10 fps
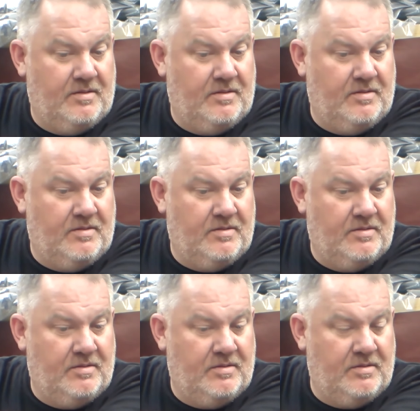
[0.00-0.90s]

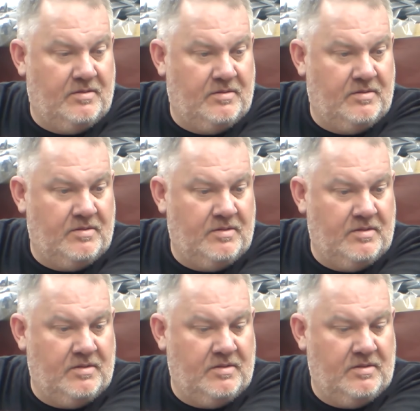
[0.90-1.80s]

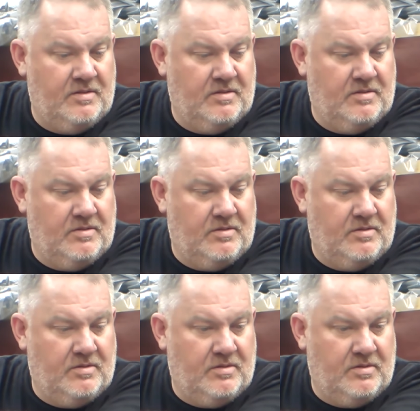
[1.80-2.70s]

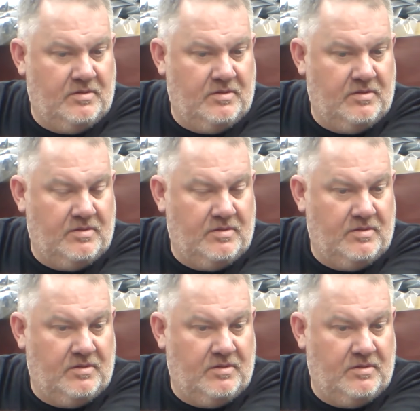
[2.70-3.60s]

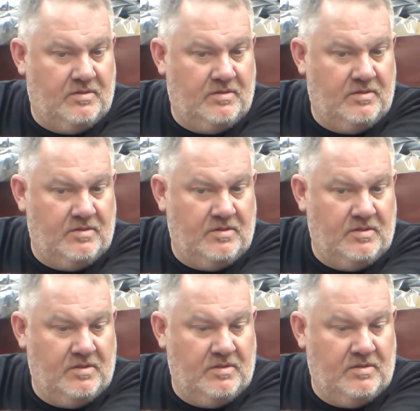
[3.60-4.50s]

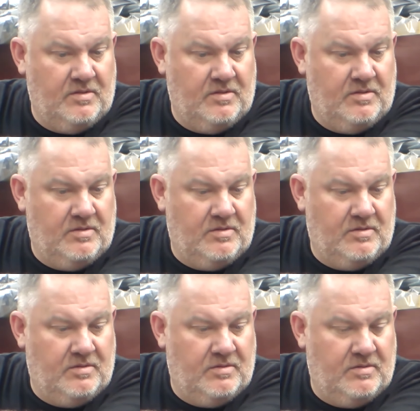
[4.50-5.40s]

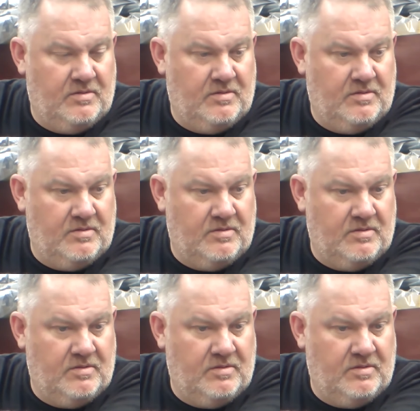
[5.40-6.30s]

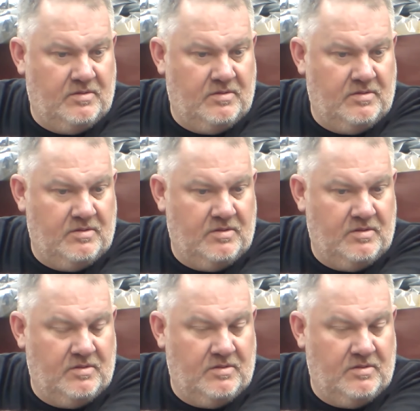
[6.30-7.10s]
The person shown says nothing.